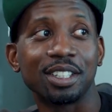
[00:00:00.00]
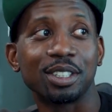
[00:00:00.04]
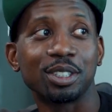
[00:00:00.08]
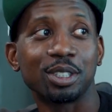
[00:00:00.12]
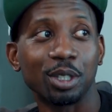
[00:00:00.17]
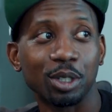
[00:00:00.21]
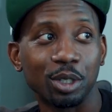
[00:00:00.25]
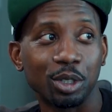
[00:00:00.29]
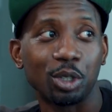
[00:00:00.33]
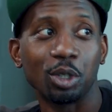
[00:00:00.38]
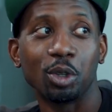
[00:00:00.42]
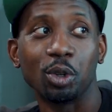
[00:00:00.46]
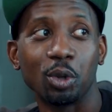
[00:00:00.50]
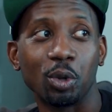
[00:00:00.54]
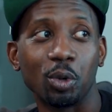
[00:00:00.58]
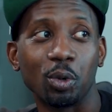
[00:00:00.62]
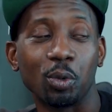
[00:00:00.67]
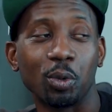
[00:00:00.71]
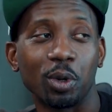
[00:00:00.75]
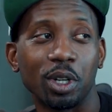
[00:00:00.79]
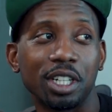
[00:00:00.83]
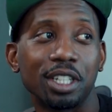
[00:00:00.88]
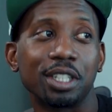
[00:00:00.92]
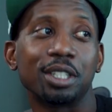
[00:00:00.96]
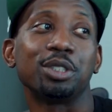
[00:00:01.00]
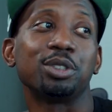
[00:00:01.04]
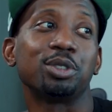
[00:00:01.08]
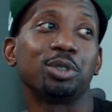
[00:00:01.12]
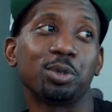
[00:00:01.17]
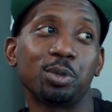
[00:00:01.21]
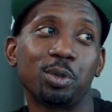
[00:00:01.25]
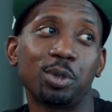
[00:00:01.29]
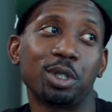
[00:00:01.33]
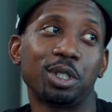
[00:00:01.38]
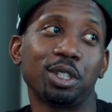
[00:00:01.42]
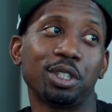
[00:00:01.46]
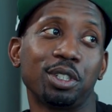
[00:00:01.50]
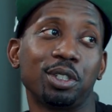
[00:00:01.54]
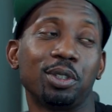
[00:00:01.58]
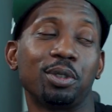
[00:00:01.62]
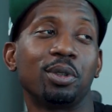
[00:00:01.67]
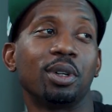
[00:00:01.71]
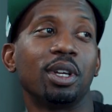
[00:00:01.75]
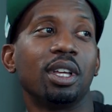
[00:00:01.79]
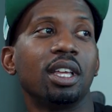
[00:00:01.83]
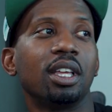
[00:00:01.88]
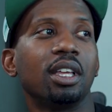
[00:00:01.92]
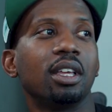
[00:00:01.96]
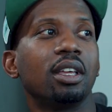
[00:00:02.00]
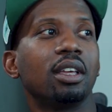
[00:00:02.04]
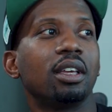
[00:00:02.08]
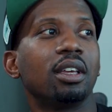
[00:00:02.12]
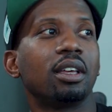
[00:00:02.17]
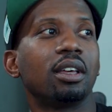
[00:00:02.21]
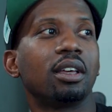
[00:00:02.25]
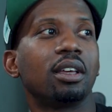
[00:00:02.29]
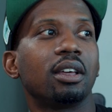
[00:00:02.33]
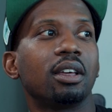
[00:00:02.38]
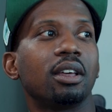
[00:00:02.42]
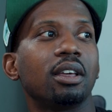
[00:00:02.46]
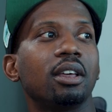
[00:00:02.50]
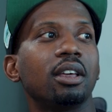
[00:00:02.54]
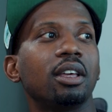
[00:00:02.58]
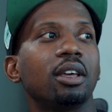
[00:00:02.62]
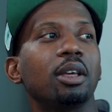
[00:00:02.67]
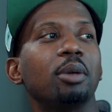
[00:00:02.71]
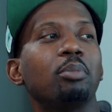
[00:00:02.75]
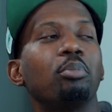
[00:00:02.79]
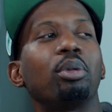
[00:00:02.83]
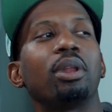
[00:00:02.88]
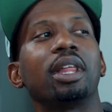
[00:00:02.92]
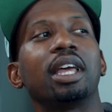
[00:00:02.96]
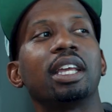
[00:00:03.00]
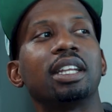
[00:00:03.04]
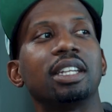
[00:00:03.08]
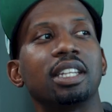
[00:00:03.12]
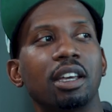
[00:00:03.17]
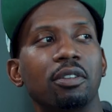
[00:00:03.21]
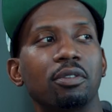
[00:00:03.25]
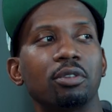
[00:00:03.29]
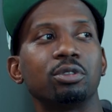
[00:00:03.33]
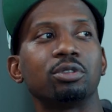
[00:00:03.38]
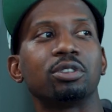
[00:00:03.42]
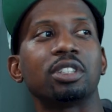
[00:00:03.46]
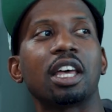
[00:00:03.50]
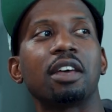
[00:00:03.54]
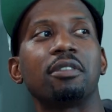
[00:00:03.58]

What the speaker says: to do what it is you want to do. Playing devil's